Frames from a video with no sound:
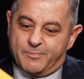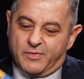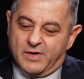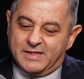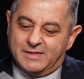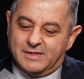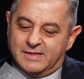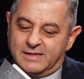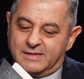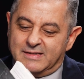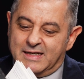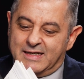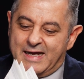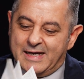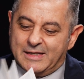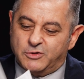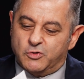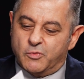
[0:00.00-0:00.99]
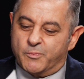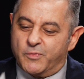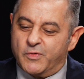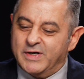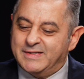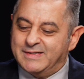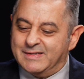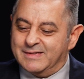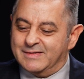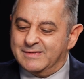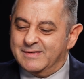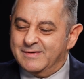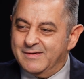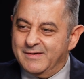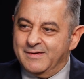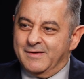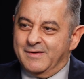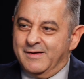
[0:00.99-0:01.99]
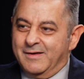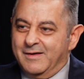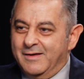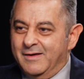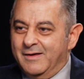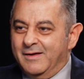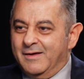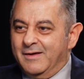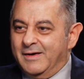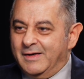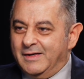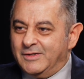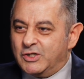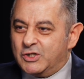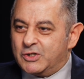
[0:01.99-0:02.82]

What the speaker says: printed it, they had to print it in